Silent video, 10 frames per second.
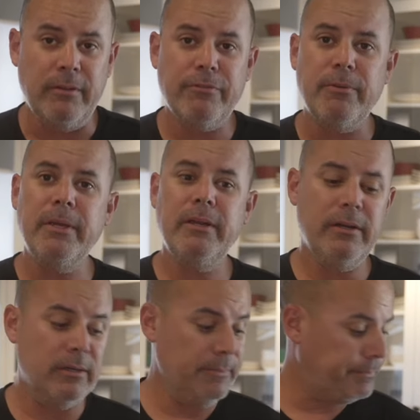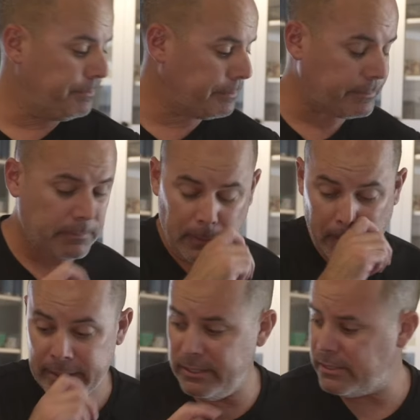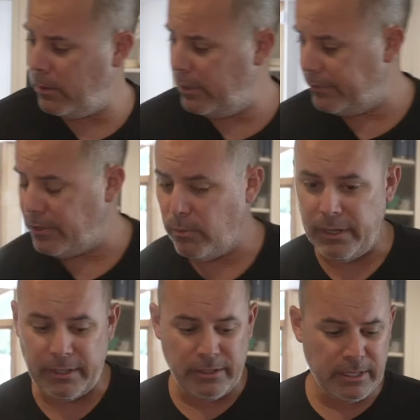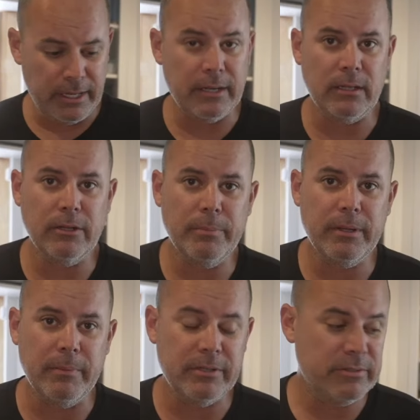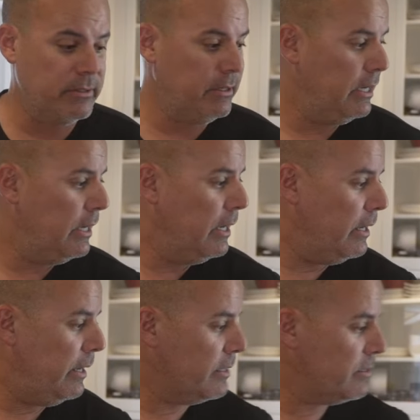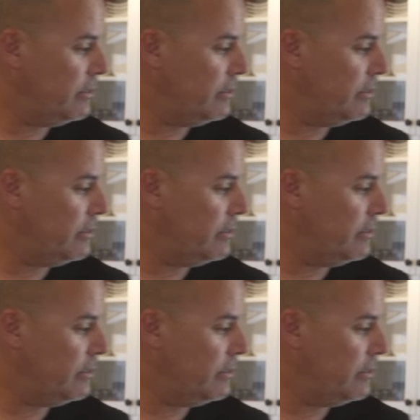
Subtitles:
from here, it's however you want it. You could add a little bit of mustard. I actually